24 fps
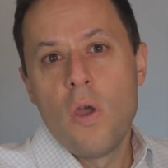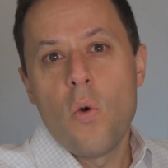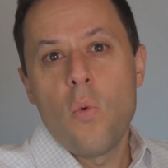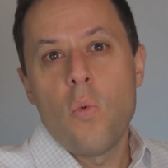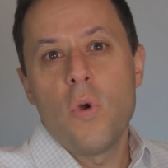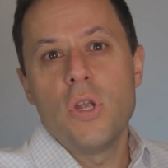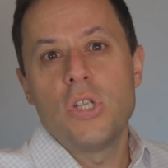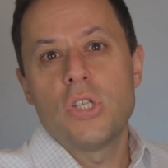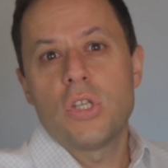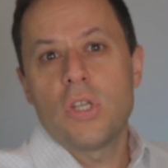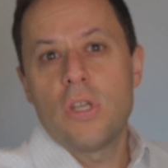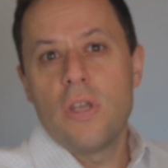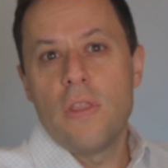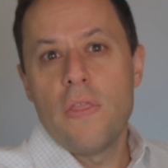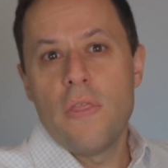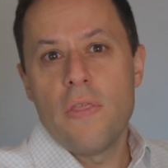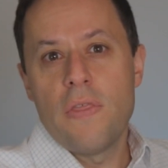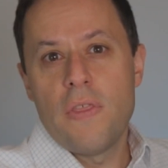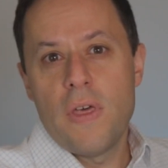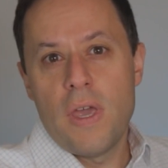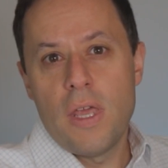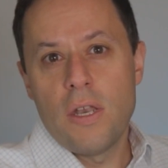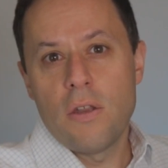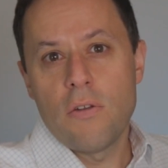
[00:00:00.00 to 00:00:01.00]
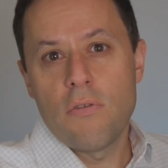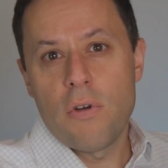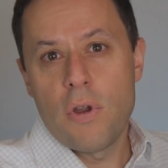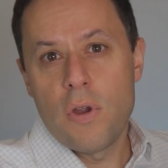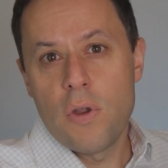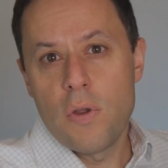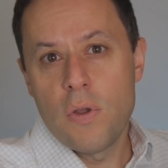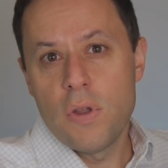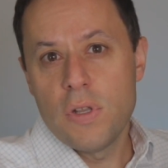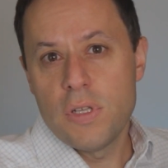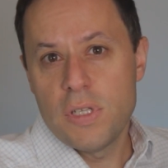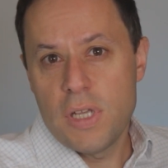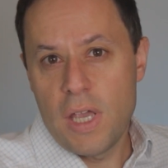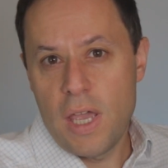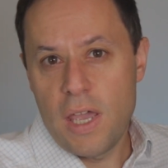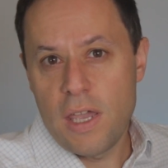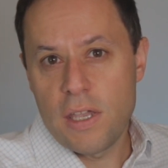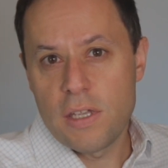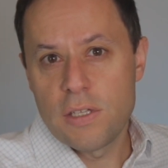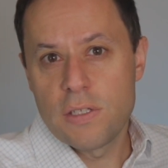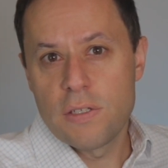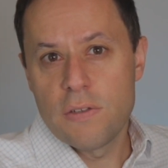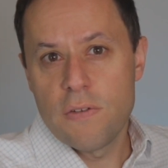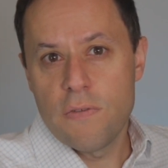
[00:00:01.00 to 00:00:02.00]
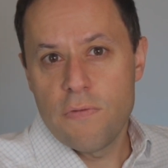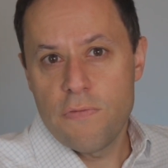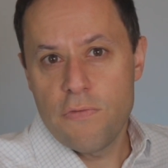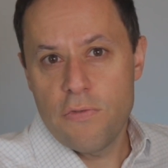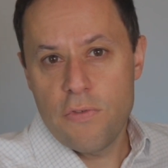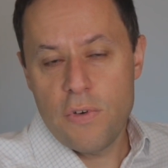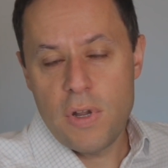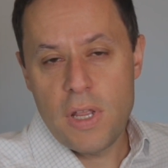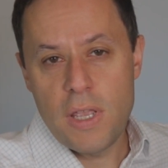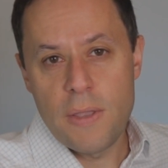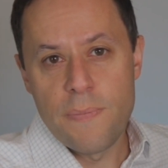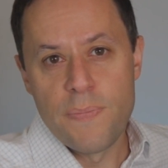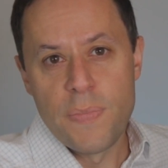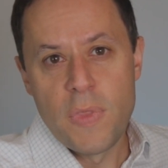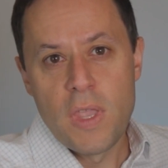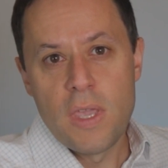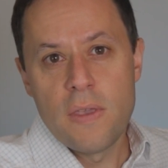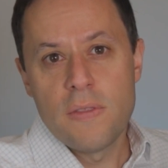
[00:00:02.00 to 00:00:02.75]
which can then grow tax-free.